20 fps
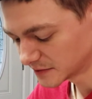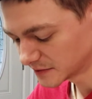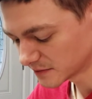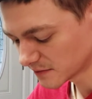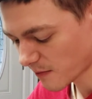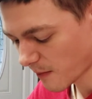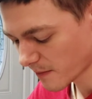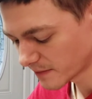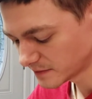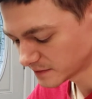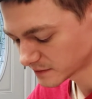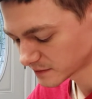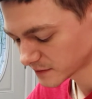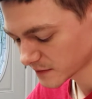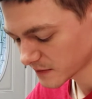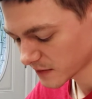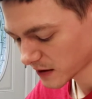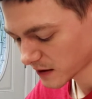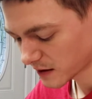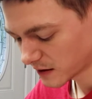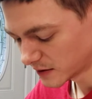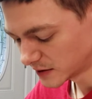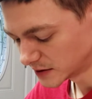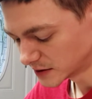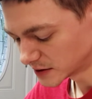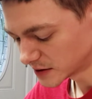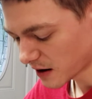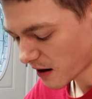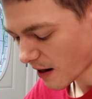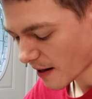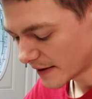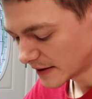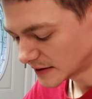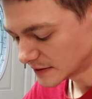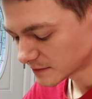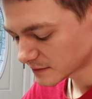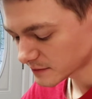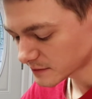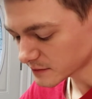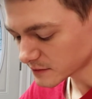He's a data scientist.
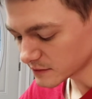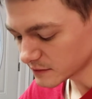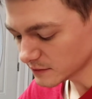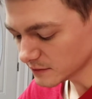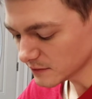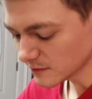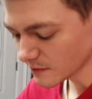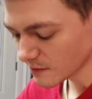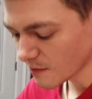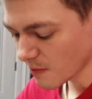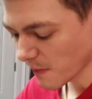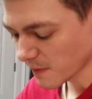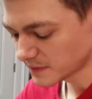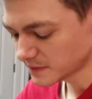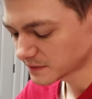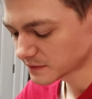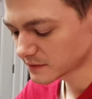What